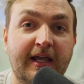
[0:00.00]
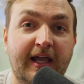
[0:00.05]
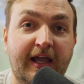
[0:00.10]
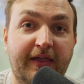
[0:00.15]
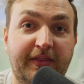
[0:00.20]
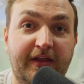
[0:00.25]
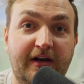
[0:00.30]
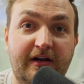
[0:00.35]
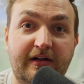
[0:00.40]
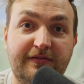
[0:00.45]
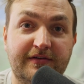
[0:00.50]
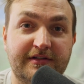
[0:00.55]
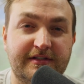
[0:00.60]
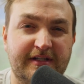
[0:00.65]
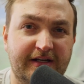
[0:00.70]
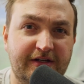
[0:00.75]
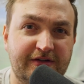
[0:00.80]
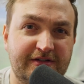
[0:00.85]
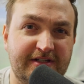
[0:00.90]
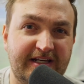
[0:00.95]
And then all of a
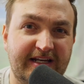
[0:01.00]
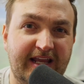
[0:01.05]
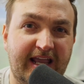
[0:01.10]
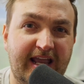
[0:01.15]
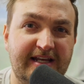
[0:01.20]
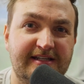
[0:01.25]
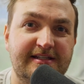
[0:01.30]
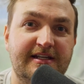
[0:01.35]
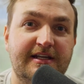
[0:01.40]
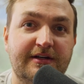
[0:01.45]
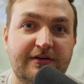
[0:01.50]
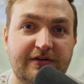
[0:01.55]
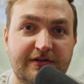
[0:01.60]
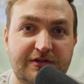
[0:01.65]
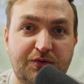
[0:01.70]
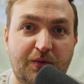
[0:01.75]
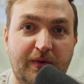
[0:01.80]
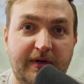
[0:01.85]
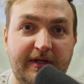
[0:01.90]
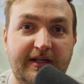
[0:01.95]
sudden you see an 18 or a
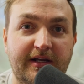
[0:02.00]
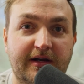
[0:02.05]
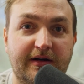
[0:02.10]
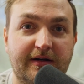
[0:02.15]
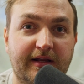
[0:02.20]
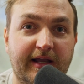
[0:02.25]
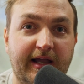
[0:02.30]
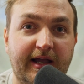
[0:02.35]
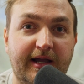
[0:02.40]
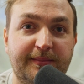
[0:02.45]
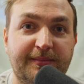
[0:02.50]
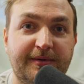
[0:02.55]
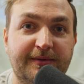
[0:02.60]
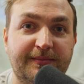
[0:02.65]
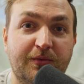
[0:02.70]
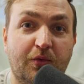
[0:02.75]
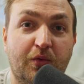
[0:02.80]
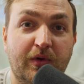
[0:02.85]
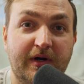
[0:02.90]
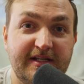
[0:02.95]
20-yard gap.
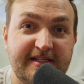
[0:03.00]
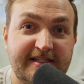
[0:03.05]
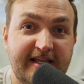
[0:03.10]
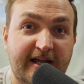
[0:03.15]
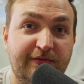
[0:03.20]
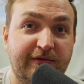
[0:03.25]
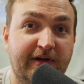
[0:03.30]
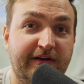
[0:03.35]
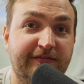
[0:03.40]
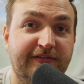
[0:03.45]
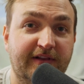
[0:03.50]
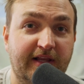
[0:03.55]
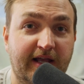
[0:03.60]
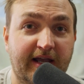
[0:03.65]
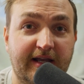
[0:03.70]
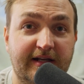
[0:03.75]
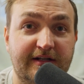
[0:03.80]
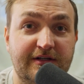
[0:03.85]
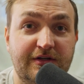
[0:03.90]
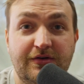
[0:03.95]
What is that red
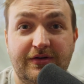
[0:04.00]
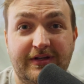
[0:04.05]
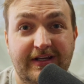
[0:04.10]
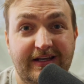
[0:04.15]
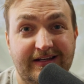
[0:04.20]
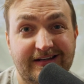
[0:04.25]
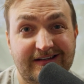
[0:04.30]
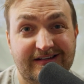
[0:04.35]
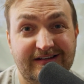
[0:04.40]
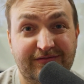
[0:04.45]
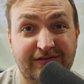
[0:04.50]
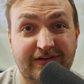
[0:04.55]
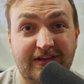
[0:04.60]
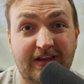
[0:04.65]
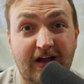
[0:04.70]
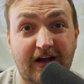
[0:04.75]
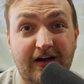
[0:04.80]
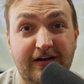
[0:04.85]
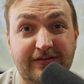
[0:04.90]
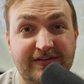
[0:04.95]
flag? Do you need a different
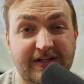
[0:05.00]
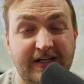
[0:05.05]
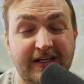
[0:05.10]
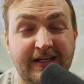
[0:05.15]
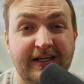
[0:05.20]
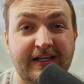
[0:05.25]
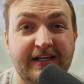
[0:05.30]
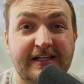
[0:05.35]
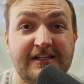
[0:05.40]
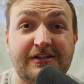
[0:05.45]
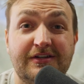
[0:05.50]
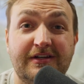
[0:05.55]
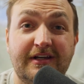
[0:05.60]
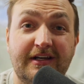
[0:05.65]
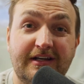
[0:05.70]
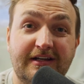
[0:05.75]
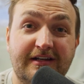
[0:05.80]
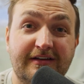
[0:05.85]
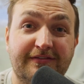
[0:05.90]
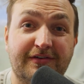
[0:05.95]
loft? Do you
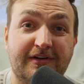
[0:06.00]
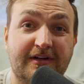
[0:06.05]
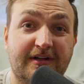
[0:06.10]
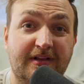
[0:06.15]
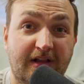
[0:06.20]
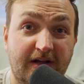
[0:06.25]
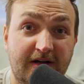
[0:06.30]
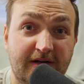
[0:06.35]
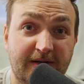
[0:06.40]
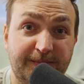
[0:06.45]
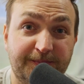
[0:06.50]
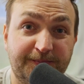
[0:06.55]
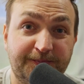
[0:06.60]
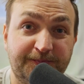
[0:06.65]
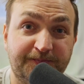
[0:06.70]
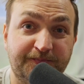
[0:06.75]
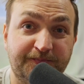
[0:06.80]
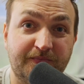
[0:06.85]
need a different club?